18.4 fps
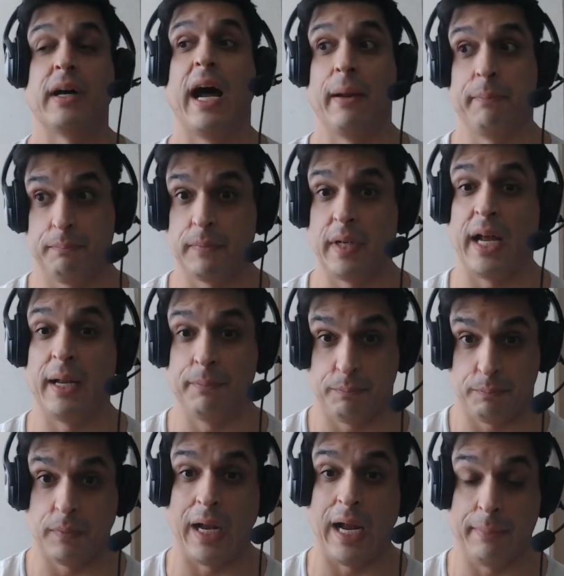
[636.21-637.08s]
I'm
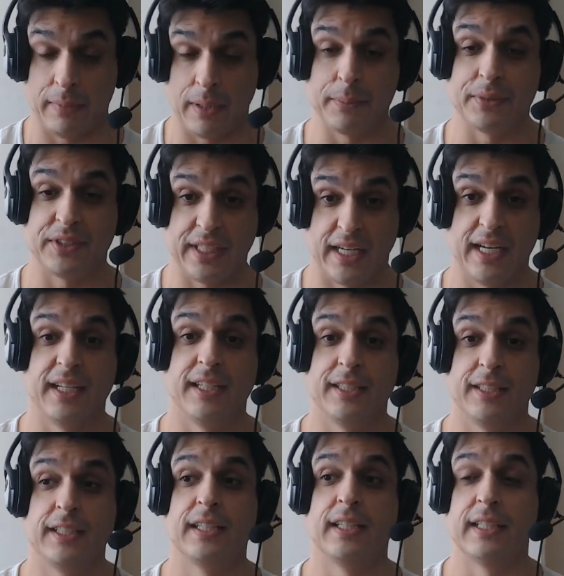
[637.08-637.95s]
I'm I'm upset,
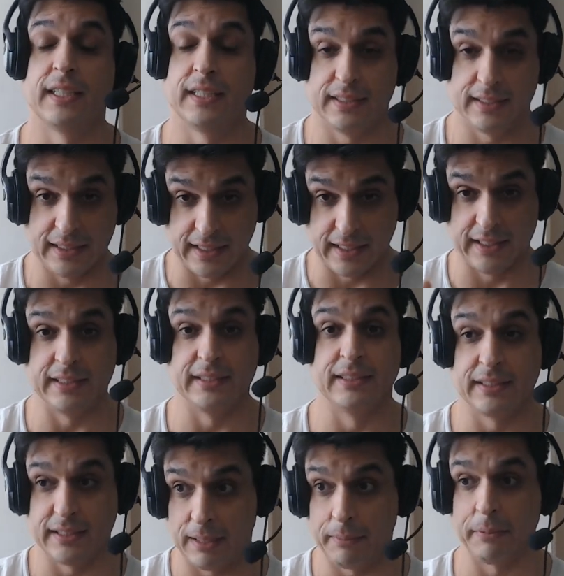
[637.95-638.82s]

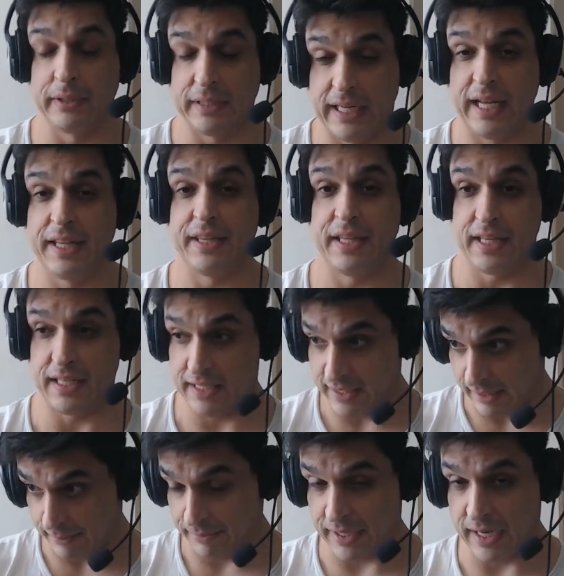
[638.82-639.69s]
and I'm glad that
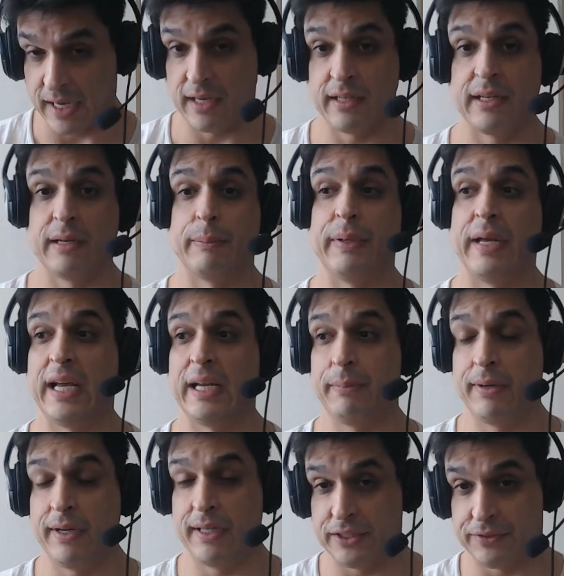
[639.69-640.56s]
I'm getting it back
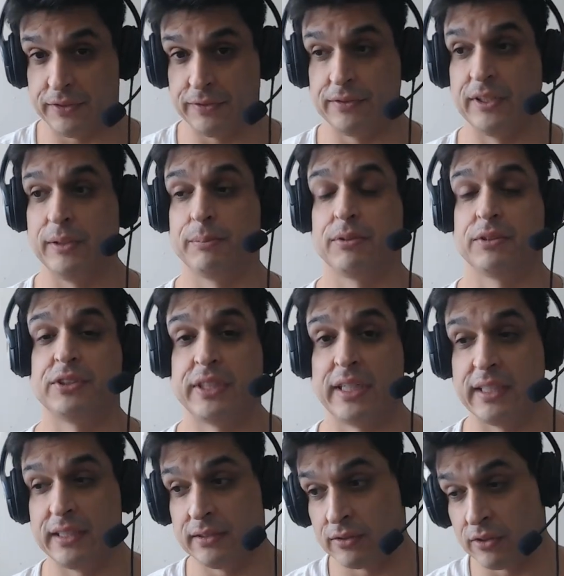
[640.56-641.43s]
minus
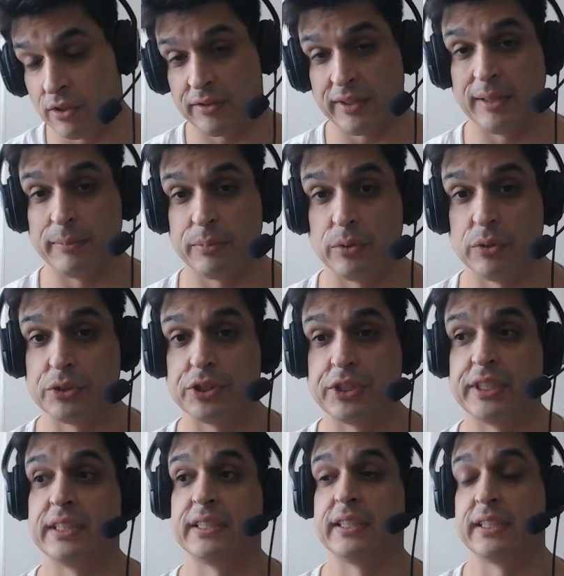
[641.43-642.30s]
15% and all that
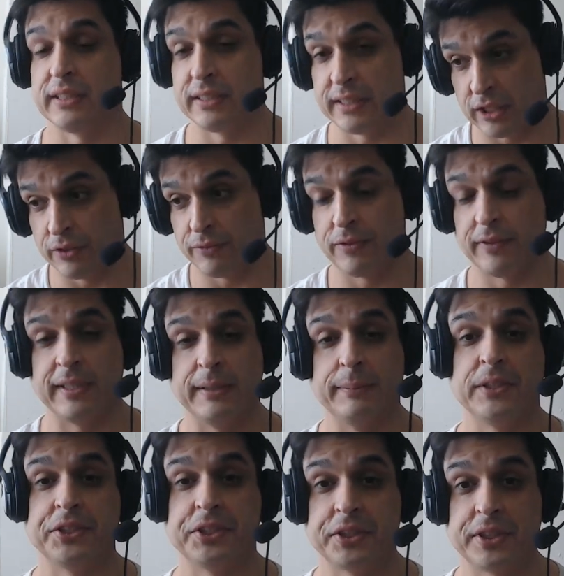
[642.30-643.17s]
bullshit. And thank you very
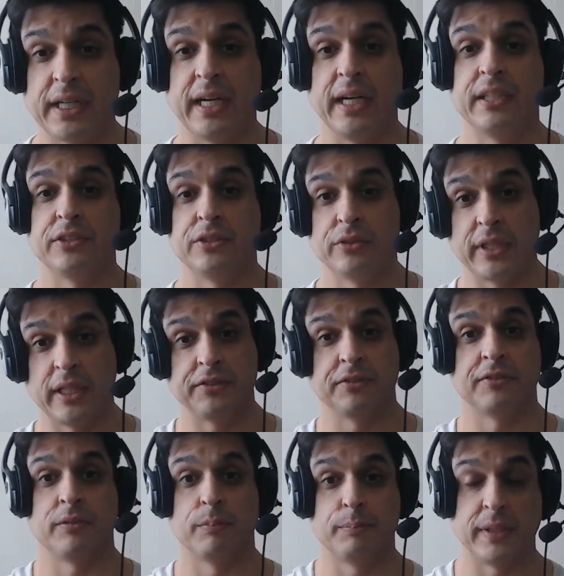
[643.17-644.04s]
much, you guys. You
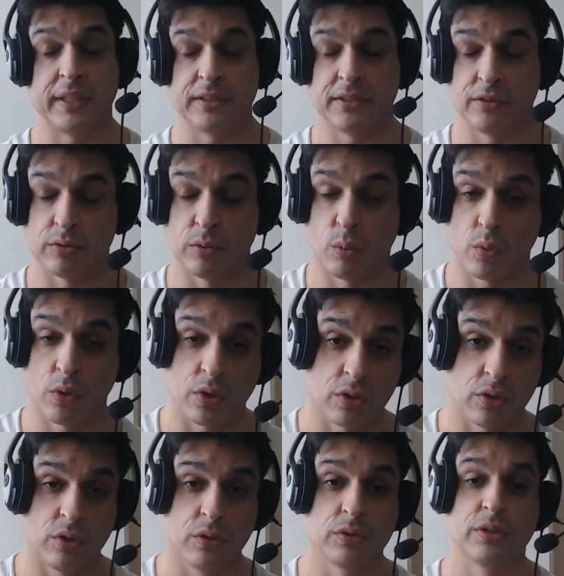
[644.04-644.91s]
guys are the best in the
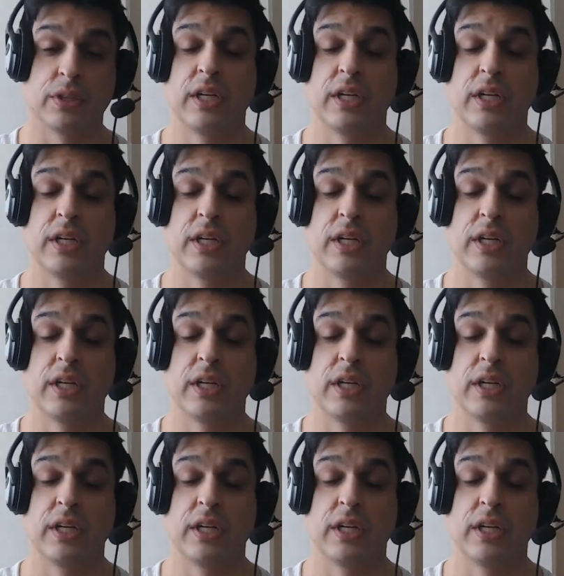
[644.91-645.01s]
world.